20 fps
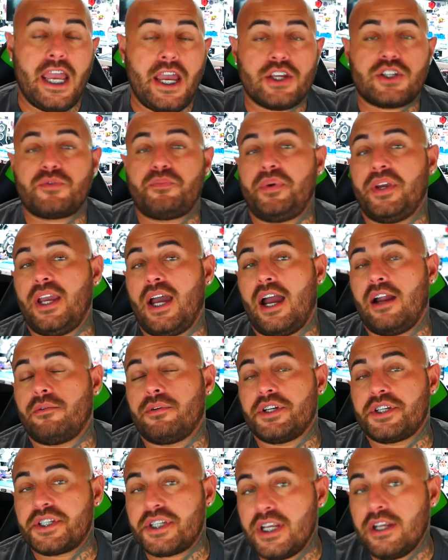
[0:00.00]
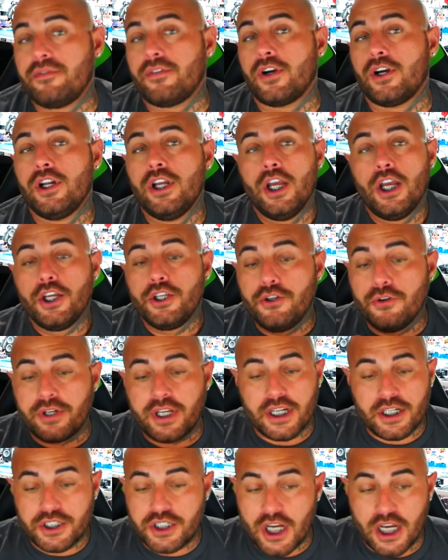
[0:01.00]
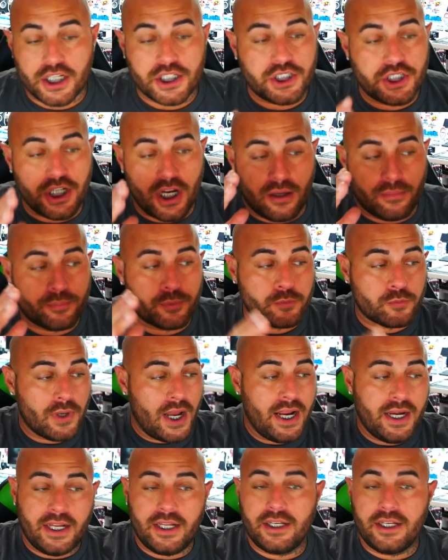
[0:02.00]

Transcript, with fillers: SPI receiver. You can just jump right